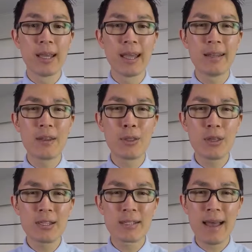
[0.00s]
And
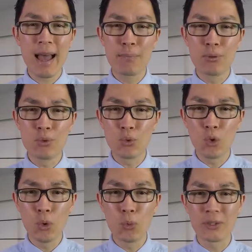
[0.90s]
this
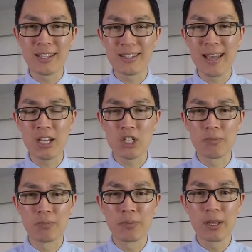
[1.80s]
abnormal
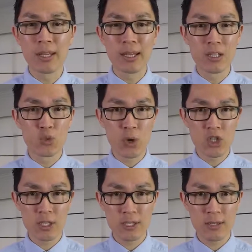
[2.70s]
detection is
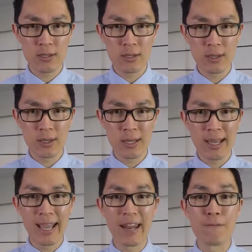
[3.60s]
registered
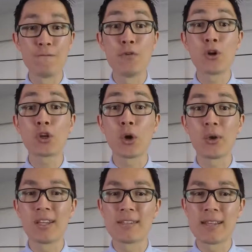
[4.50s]
and
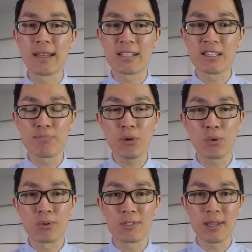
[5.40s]
vertigo is then
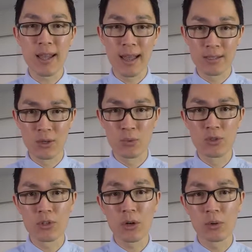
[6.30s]
experienced as a
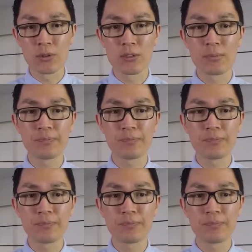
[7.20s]
result.